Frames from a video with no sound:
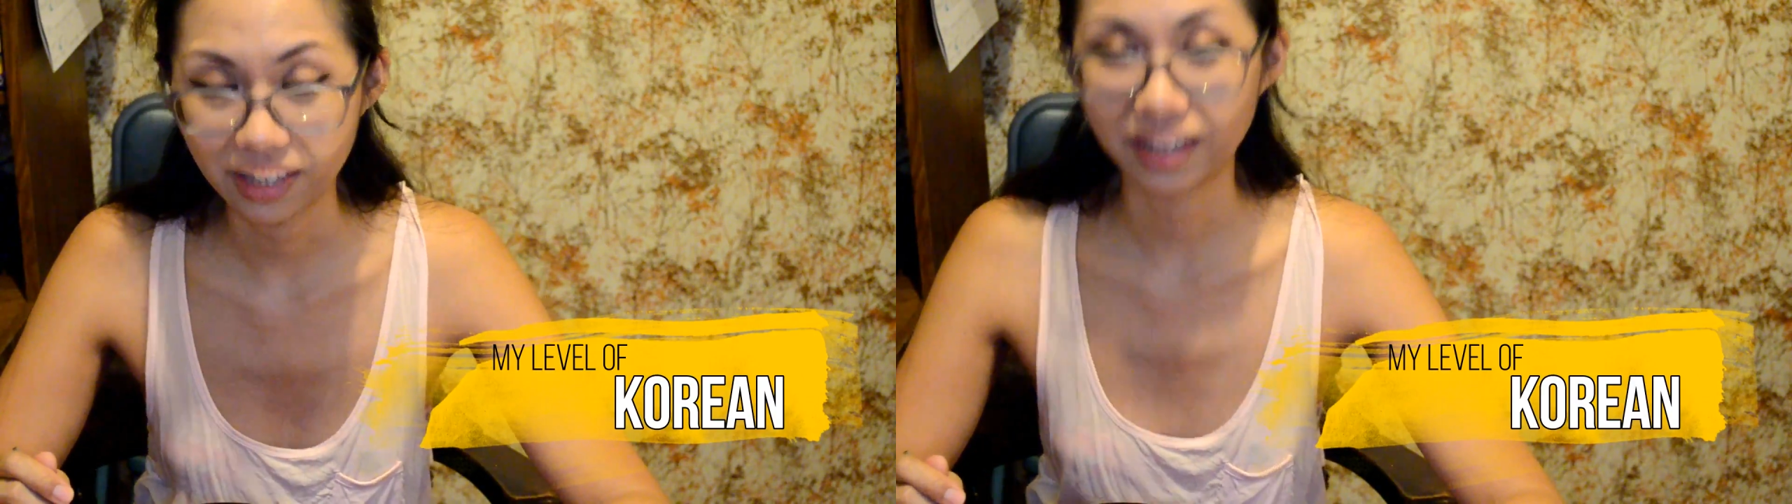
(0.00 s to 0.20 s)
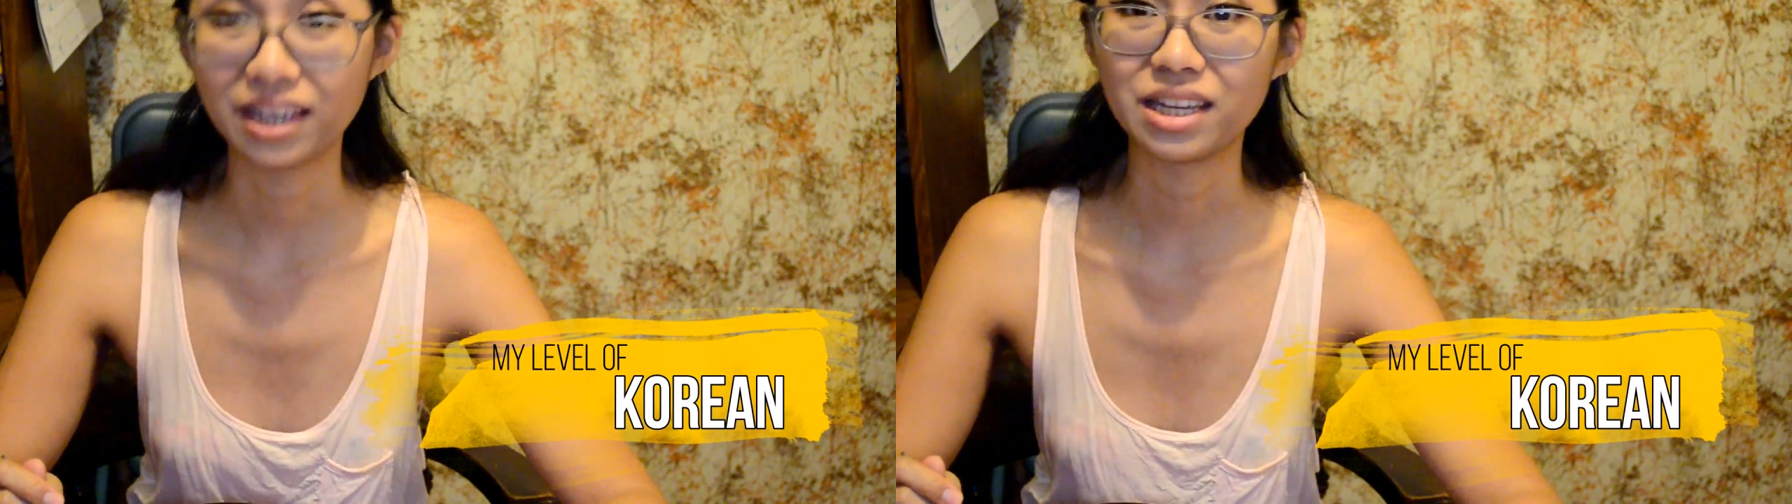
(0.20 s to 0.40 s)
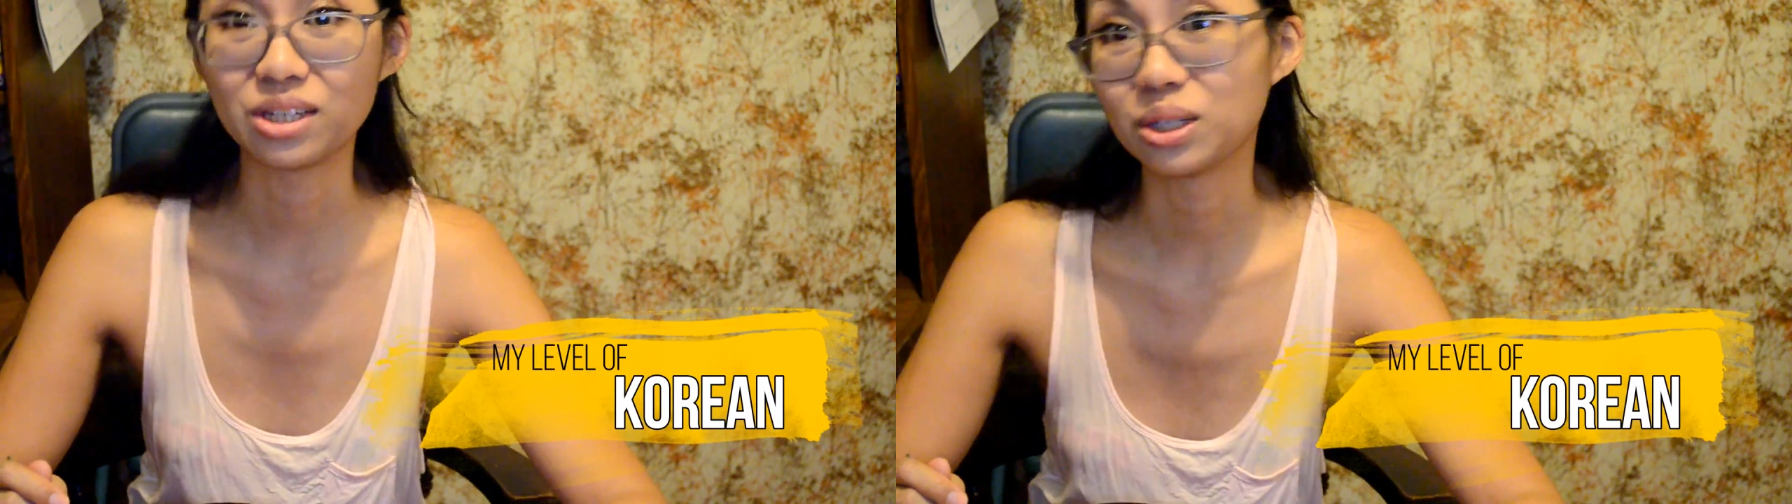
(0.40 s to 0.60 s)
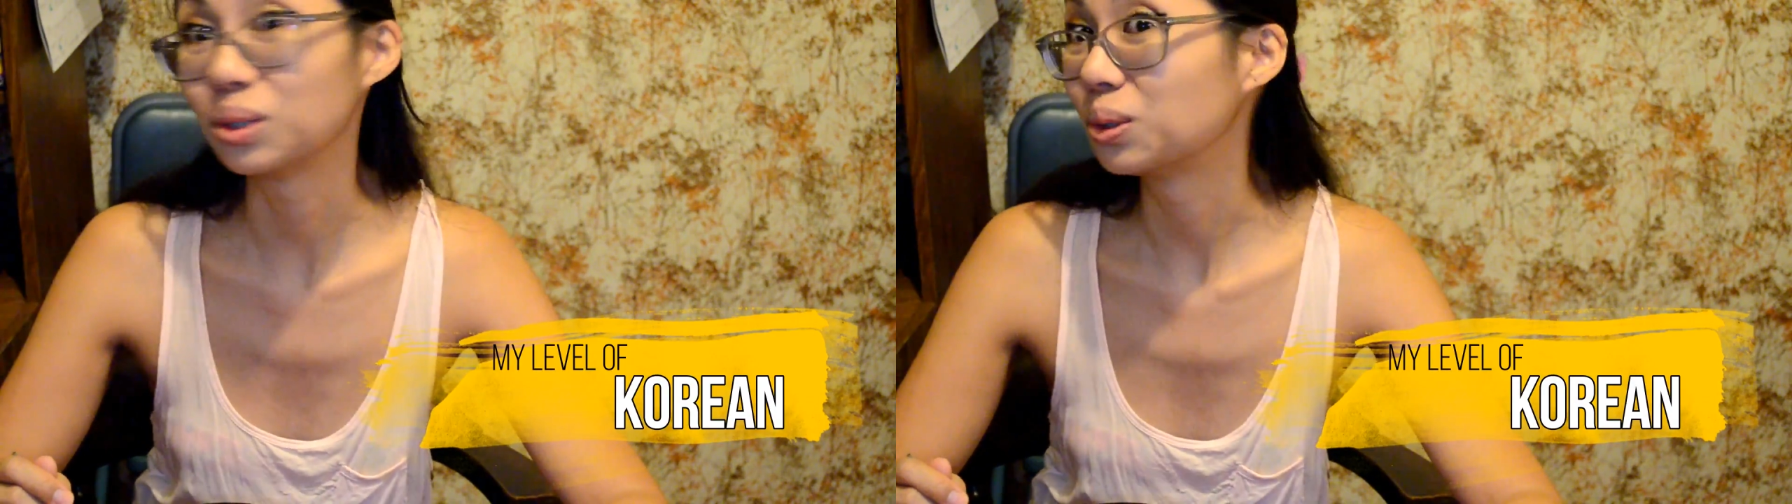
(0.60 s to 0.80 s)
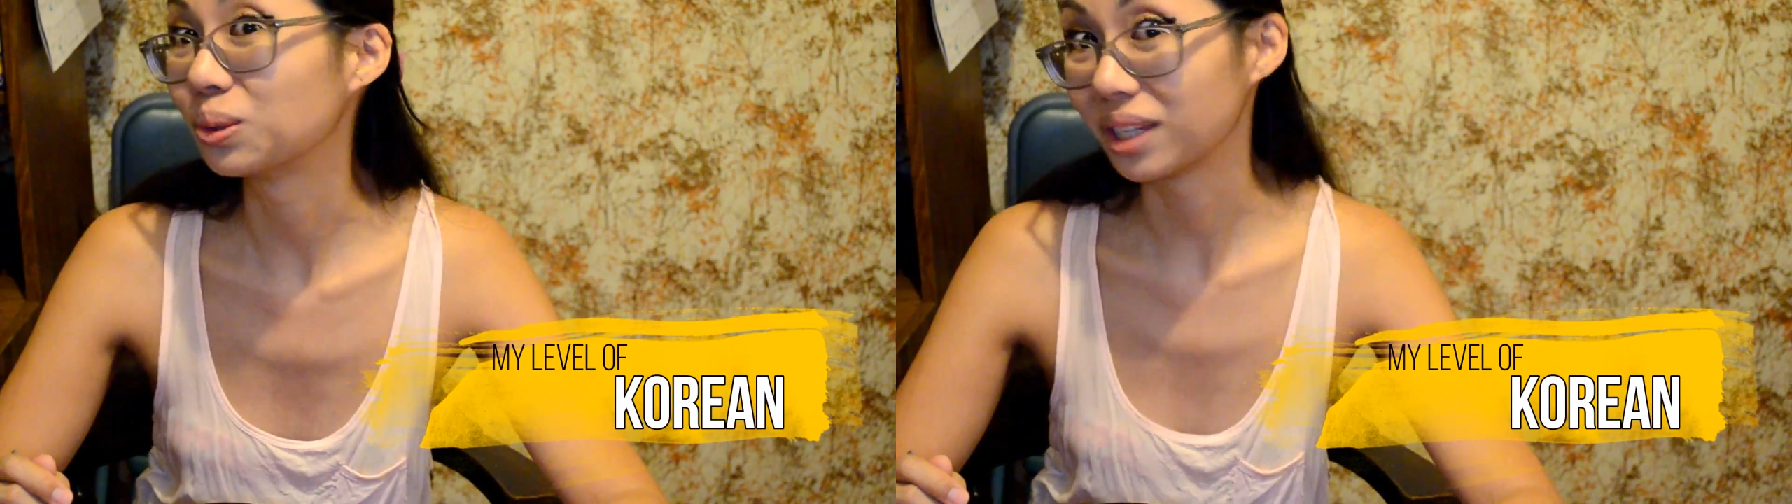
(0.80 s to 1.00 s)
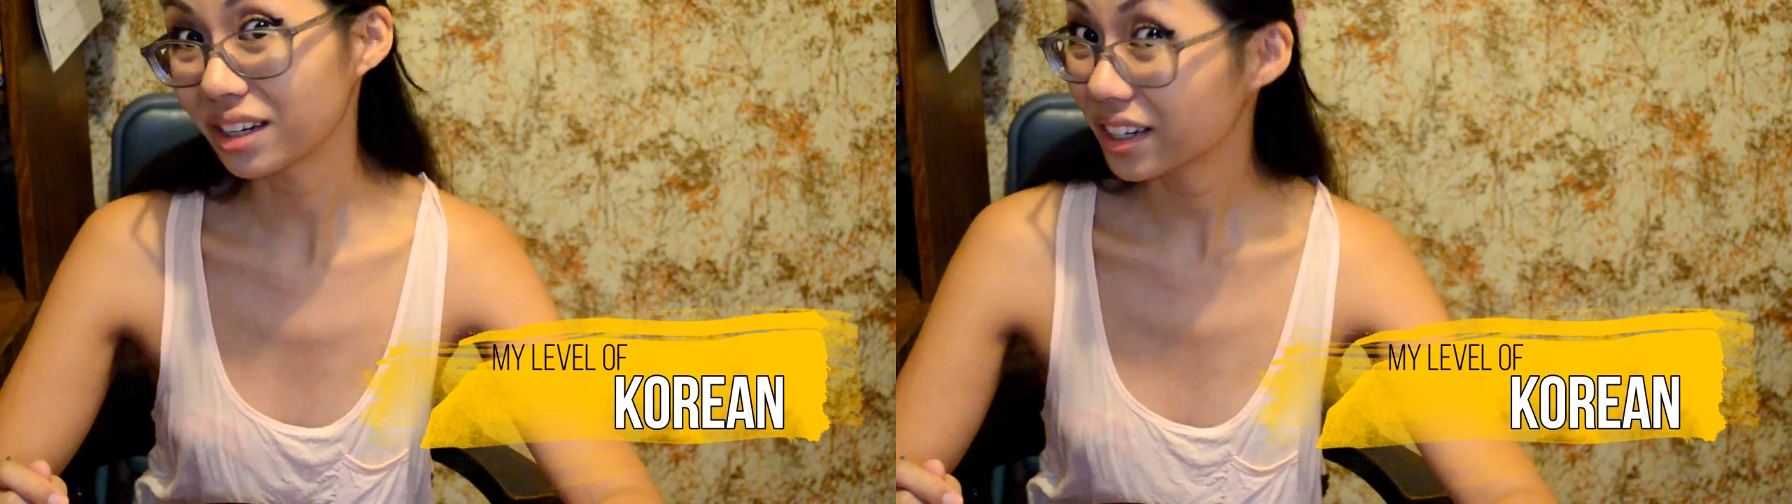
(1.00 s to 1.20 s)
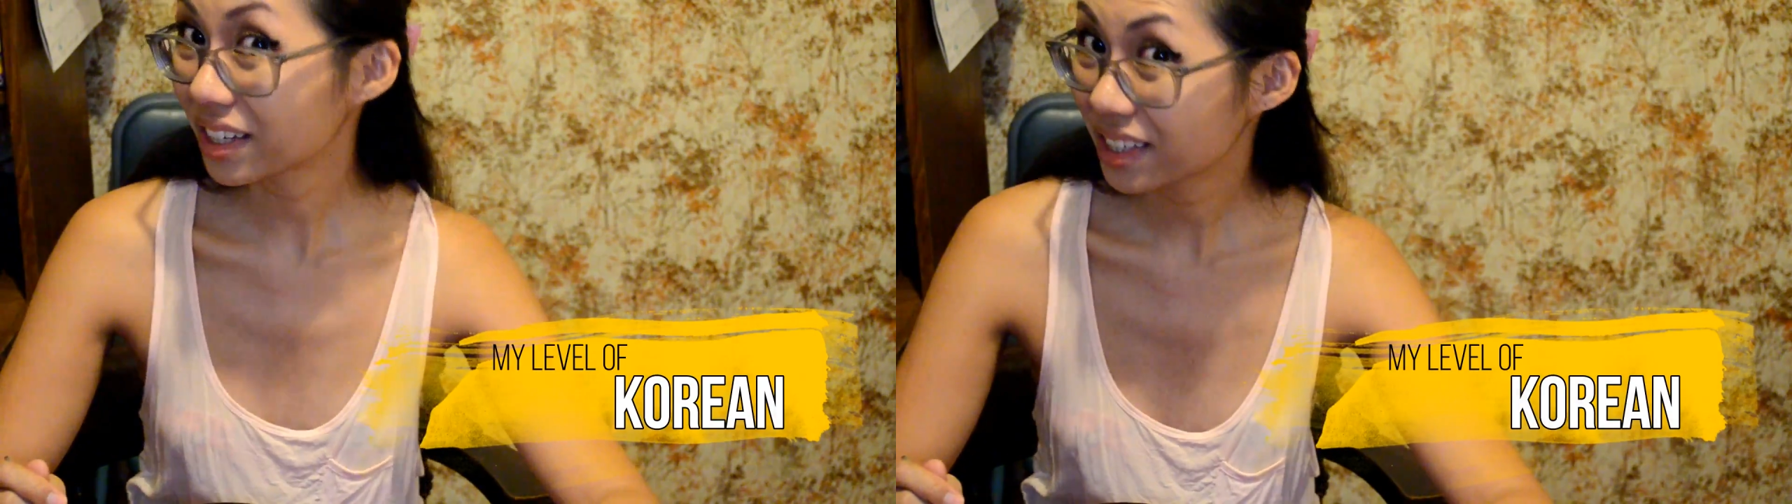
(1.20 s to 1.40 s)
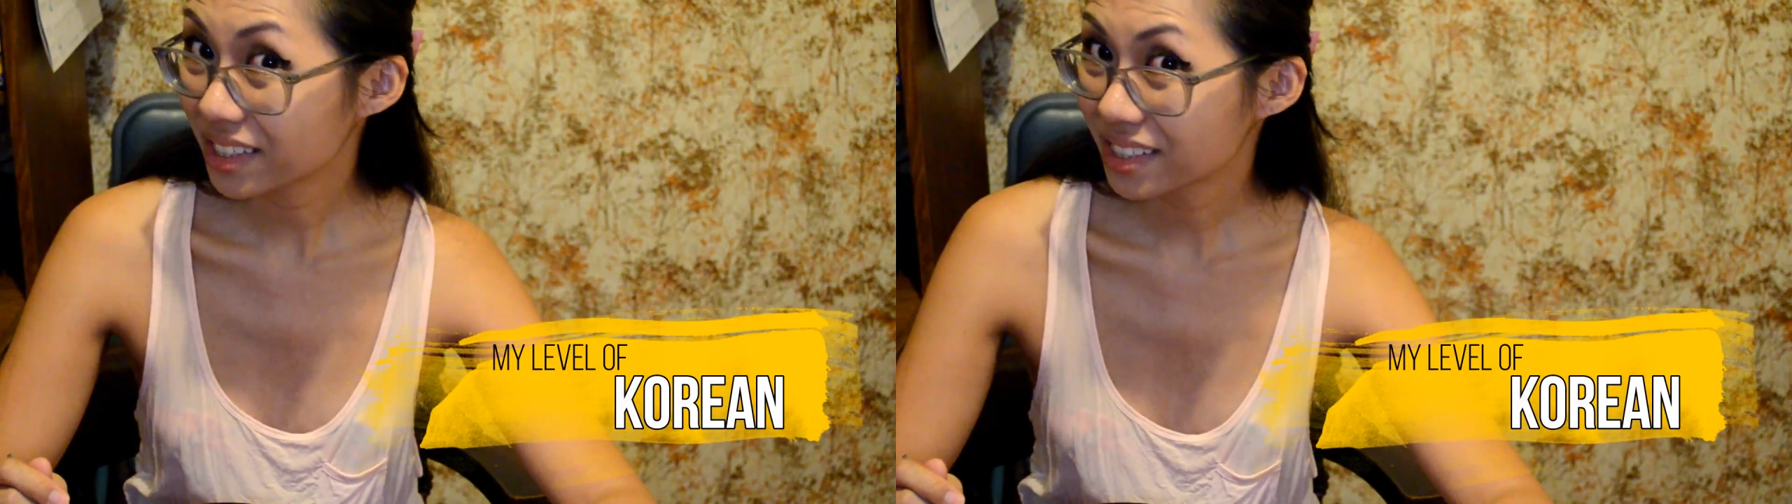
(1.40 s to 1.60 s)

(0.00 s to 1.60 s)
I can do lyrics.